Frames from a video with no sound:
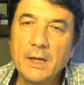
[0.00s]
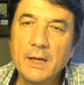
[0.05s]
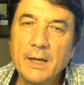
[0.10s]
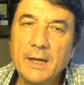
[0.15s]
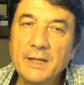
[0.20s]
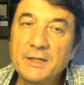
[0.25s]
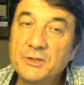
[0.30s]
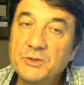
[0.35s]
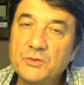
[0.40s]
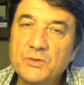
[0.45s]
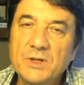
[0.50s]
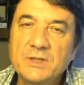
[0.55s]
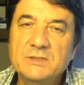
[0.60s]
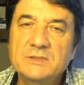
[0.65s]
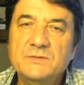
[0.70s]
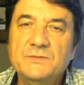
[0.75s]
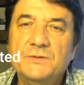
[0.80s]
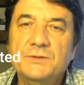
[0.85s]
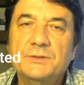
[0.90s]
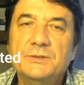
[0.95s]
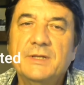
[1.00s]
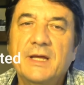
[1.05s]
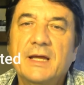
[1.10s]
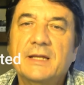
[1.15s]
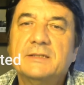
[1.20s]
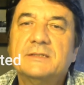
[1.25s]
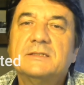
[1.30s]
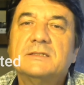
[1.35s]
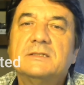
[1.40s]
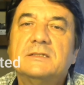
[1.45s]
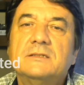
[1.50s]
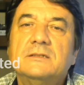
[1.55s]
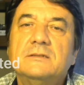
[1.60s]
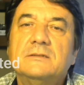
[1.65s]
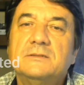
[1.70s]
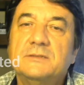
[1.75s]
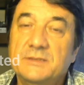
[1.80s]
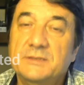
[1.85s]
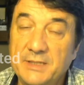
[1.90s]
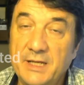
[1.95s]
and transferred that
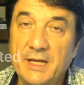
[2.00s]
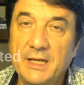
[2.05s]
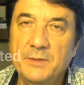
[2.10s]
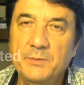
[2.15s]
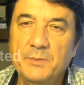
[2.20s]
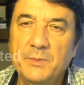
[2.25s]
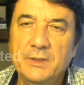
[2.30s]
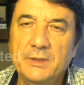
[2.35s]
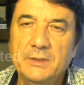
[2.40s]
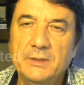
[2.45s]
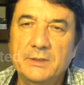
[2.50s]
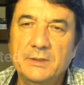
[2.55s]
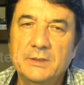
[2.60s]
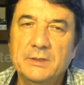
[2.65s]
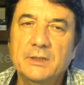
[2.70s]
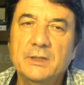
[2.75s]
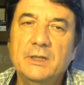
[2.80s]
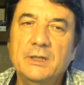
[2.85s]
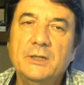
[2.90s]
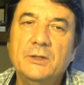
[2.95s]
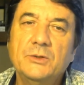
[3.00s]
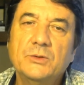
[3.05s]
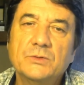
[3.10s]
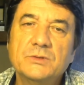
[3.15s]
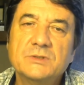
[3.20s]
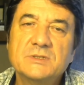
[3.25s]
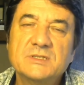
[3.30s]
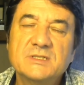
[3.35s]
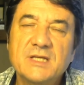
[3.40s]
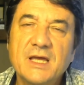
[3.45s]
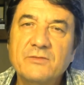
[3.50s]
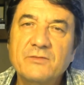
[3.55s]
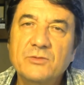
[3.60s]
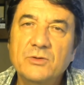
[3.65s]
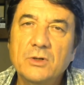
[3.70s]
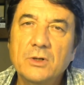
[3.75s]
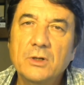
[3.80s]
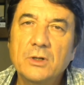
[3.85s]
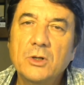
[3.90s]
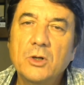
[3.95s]
statement into
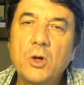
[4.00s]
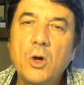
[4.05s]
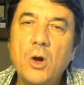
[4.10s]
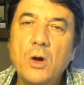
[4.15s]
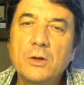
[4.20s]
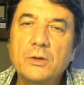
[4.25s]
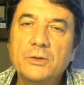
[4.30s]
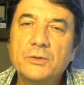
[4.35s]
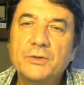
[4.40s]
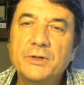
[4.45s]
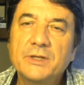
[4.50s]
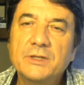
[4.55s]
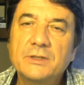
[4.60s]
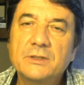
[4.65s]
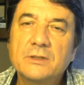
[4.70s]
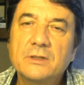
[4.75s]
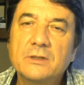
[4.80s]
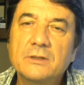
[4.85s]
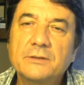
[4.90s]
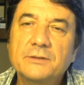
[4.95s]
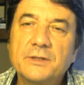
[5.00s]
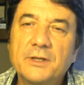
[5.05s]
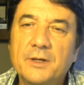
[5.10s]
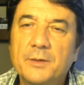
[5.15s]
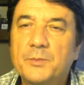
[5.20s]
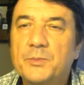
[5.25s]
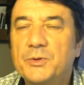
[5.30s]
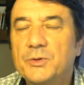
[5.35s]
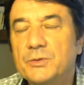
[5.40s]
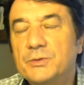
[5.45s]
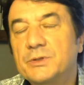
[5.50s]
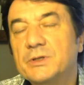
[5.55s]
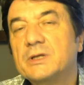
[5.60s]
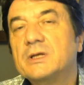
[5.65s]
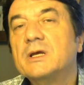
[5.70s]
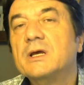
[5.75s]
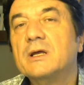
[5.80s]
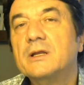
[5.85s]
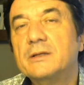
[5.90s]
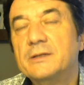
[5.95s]
several concrete therapeutic
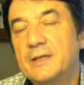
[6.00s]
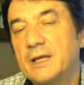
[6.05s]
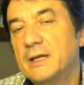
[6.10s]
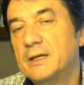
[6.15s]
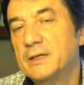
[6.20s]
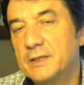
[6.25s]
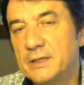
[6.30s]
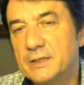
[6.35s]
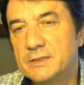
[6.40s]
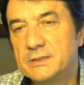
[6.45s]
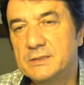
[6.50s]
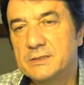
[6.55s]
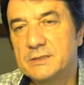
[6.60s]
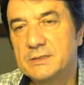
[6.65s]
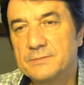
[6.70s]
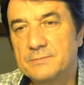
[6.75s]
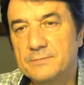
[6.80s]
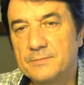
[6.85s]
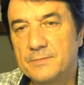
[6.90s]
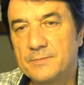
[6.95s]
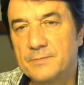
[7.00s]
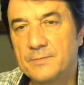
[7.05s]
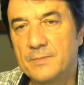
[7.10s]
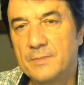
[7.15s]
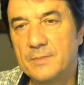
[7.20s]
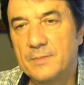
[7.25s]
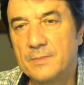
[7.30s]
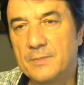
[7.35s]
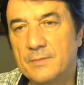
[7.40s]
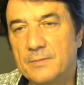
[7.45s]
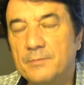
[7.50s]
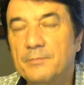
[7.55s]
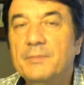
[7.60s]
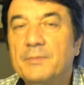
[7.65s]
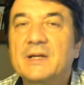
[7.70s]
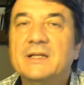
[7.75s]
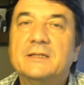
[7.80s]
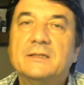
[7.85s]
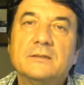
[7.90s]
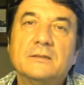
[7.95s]
techniques.
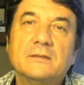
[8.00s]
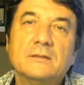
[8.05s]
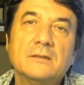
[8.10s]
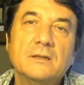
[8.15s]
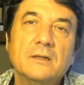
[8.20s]
But